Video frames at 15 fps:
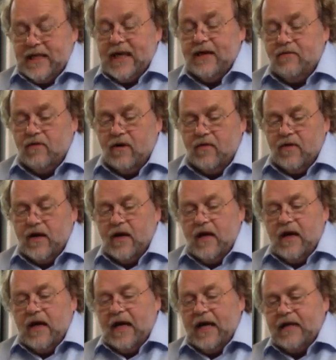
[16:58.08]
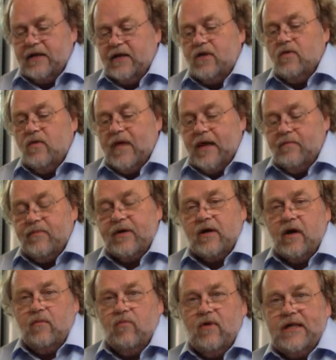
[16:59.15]
in, and you then
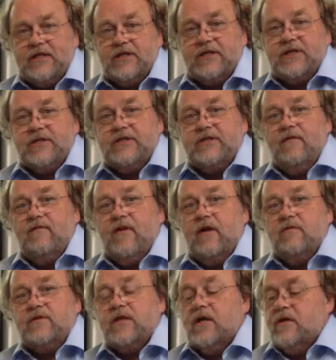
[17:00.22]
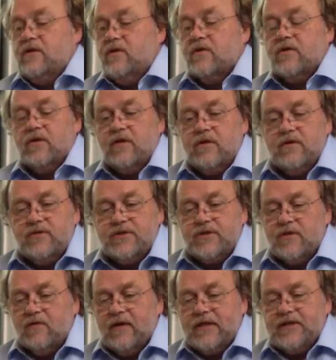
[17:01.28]
become registered to vote. You can lose
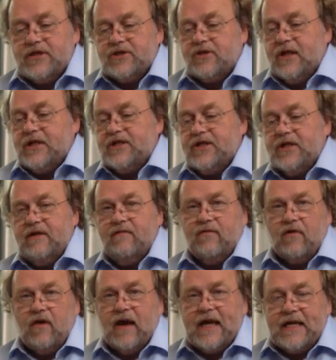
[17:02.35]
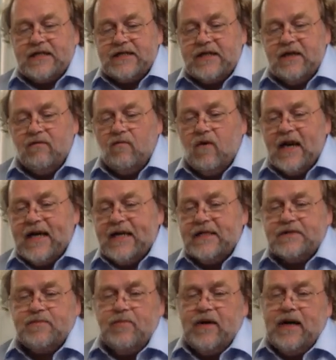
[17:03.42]
your registration in a variety of
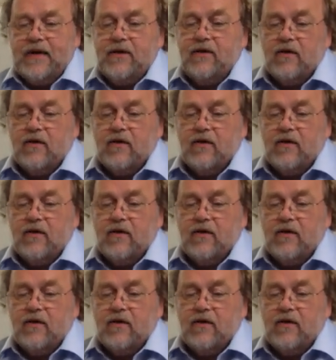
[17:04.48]
ways by